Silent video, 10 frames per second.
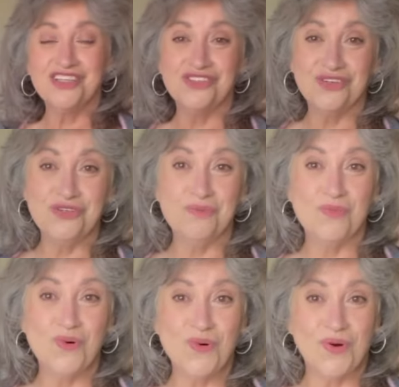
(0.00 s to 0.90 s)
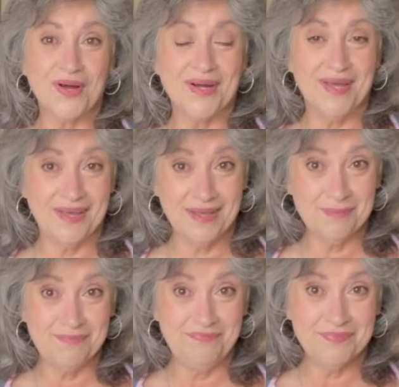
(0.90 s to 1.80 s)
show you more
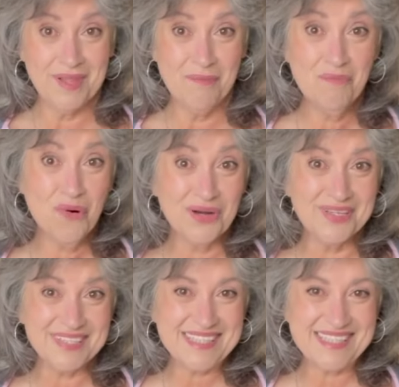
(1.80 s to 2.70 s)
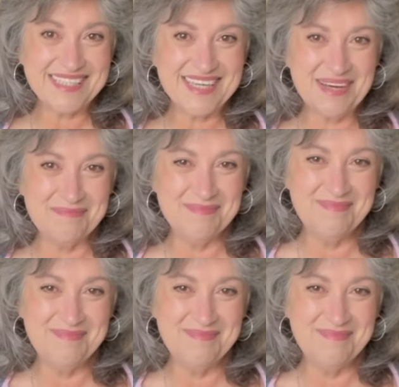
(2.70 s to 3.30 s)
um, more looks to come.